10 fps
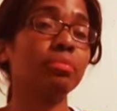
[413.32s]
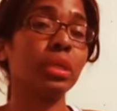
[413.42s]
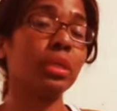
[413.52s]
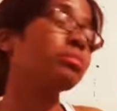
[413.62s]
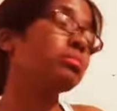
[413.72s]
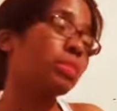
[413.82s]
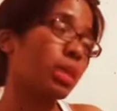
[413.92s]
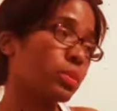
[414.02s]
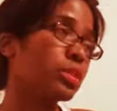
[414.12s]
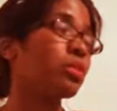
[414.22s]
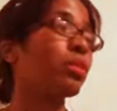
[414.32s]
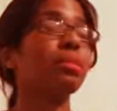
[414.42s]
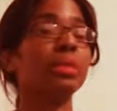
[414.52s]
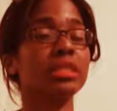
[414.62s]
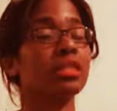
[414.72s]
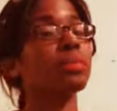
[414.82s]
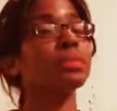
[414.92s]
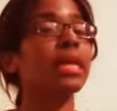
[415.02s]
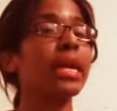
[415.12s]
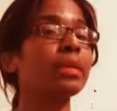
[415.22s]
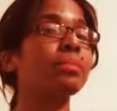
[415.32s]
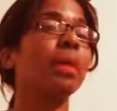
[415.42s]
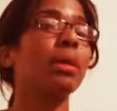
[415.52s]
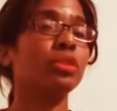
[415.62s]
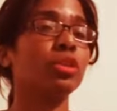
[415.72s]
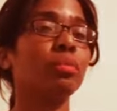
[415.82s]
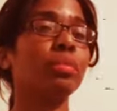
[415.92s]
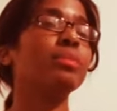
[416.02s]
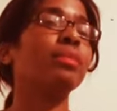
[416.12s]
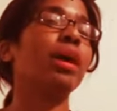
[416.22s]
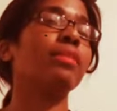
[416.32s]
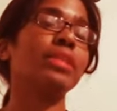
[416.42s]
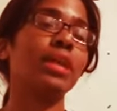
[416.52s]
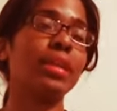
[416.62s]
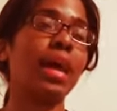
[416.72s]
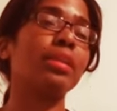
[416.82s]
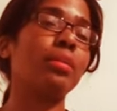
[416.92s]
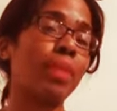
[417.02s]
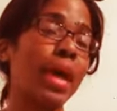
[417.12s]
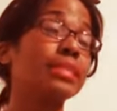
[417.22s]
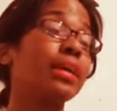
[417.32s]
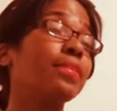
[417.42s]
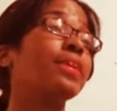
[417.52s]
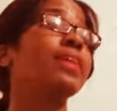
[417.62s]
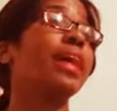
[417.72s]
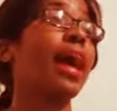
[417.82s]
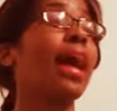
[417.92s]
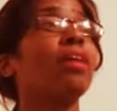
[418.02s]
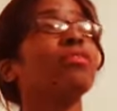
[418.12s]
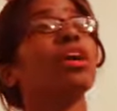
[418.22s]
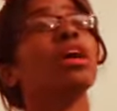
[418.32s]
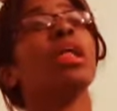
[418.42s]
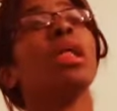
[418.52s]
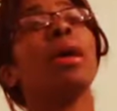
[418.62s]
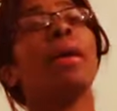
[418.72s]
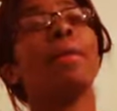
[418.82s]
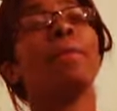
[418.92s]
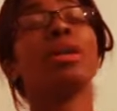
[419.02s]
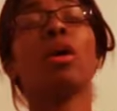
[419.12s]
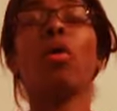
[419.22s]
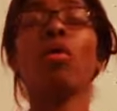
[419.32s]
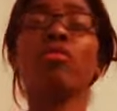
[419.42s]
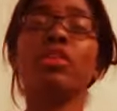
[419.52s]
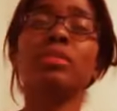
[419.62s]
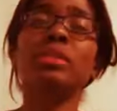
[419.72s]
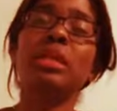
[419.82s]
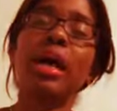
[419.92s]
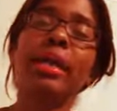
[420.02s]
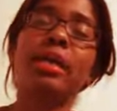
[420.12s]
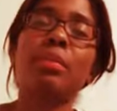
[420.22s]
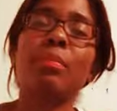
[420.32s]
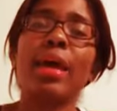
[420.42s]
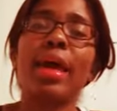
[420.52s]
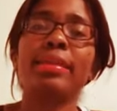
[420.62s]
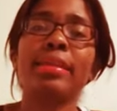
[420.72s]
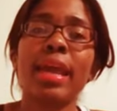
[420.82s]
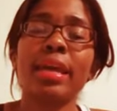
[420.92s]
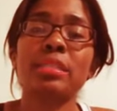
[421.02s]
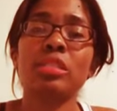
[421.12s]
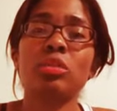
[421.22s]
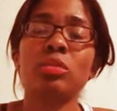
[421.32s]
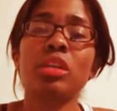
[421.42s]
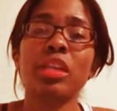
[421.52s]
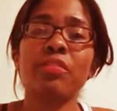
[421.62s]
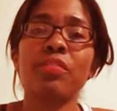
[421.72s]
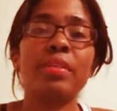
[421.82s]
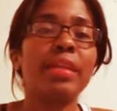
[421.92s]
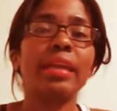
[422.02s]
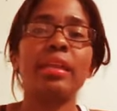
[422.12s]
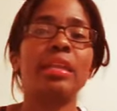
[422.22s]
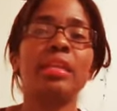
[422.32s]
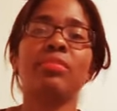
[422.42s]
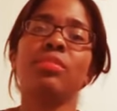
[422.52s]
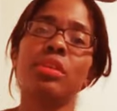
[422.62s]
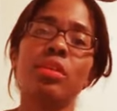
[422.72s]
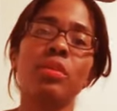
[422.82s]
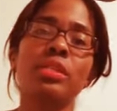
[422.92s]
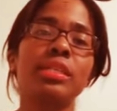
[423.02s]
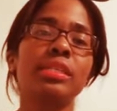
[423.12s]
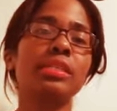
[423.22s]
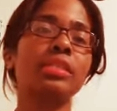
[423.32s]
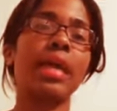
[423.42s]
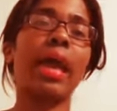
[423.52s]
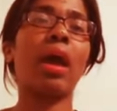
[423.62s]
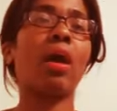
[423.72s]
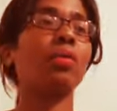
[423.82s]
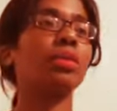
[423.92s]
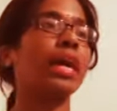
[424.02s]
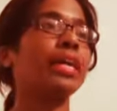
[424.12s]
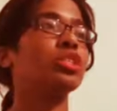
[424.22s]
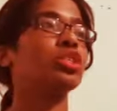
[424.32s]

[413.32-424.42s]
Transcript: But he was snoring, but still, I'm saying, I'm sure people have done that in the past. I think they have. But Ovi was lying in the bed next to Cliff, and they didn't even notice. This is how, like,